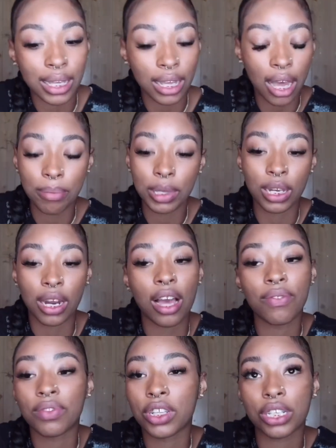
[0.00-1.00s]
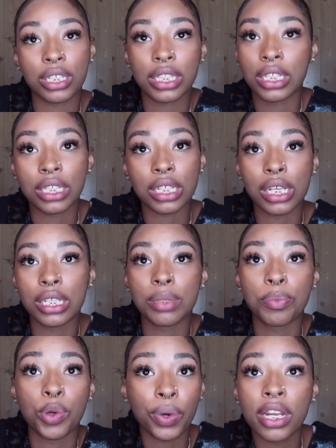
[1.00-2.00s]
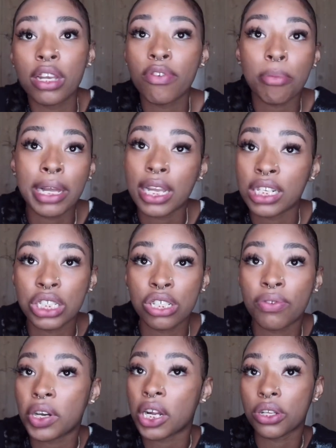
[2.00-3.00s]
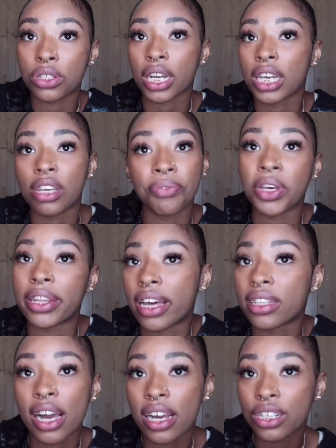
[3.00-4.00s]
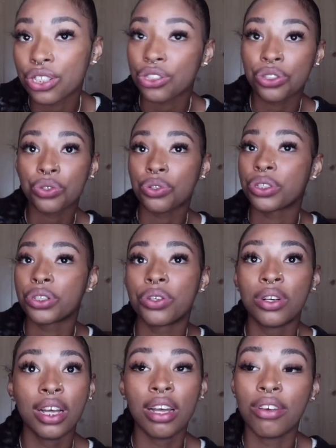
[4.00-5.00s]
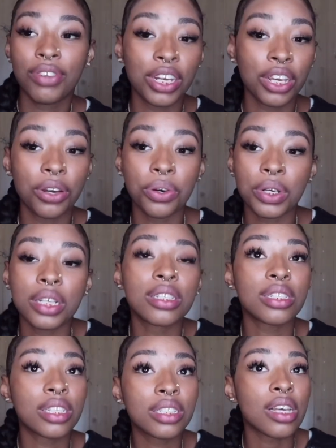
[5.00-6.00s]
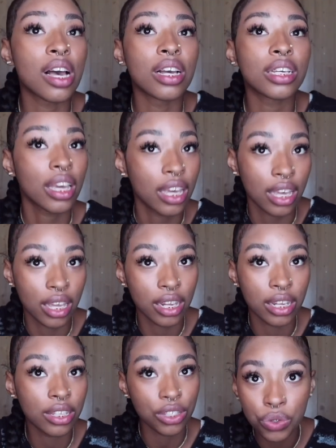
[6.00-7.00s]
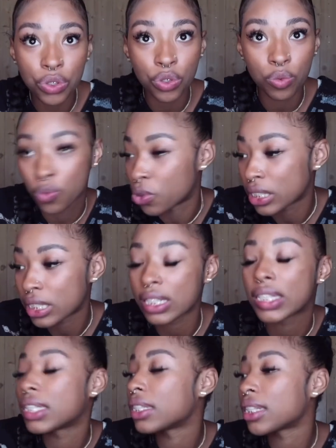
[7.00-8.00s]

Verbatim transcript: I mean, I've literally just been waiting for my lashes to fall out so I can give you that lash tutorial video because TikTok and YouTube wants it.